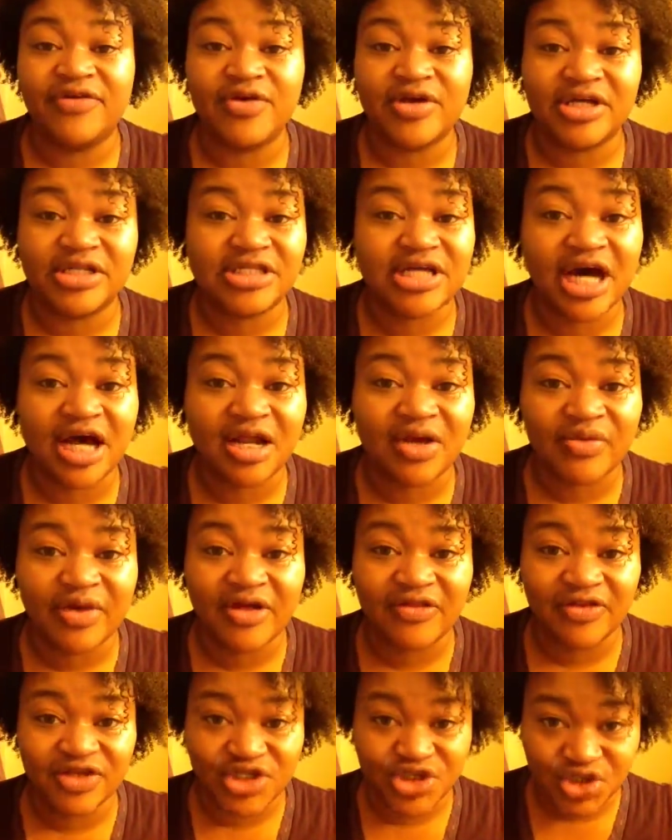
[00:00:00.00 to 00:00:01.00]
you can
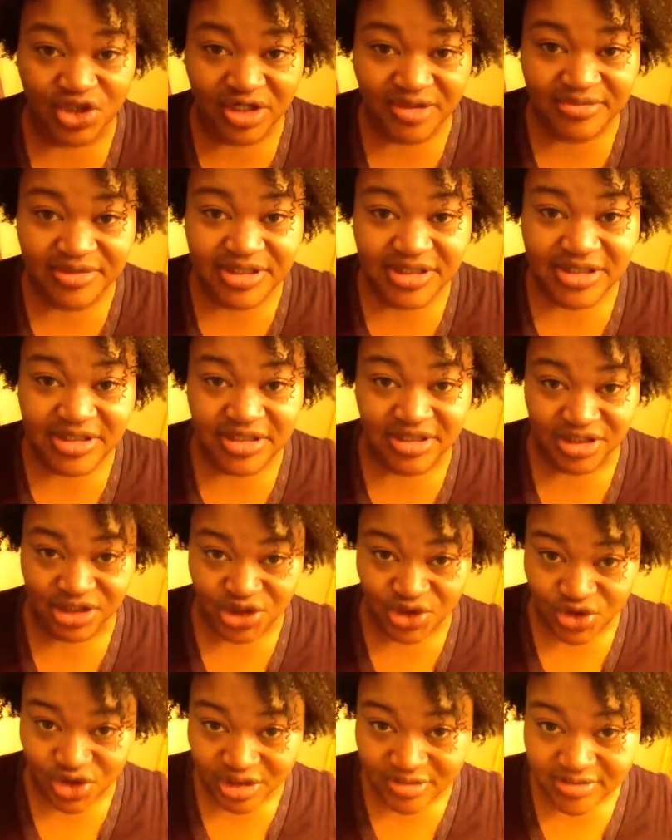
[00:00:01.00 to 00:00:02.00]
tolerate the
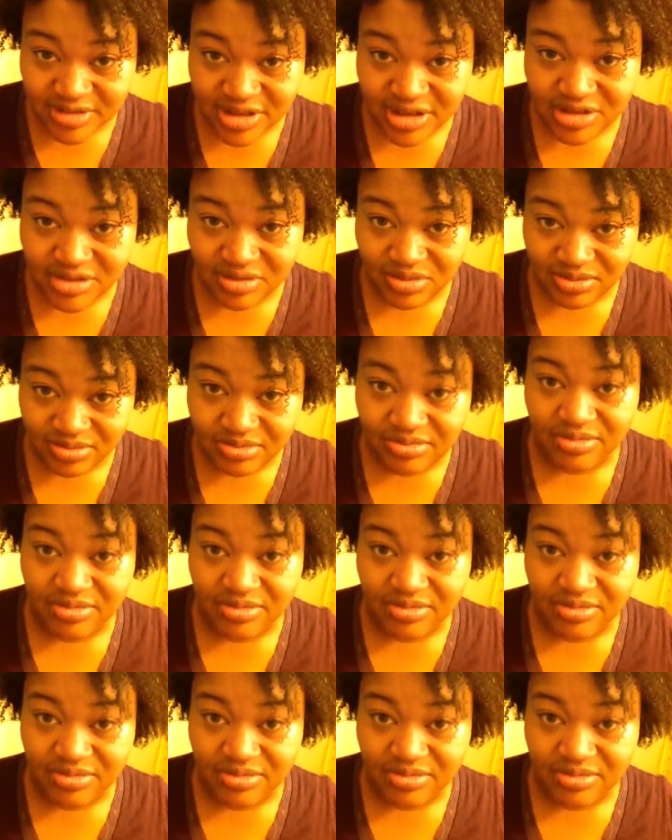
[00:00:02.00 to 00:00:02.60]
strips